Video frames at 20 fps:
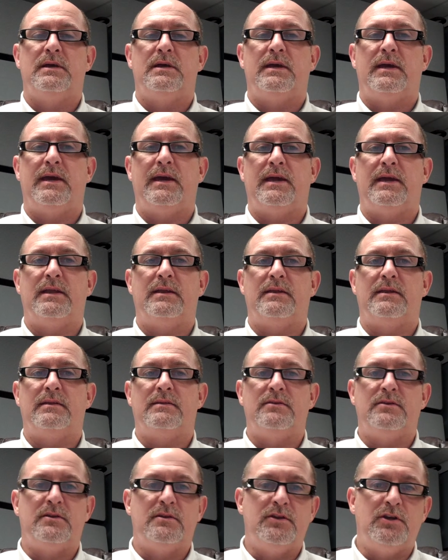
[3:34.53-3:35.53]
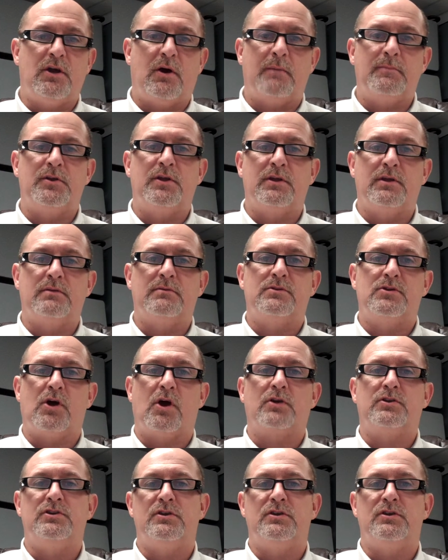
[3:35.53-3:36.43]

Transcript: and I'm going to talk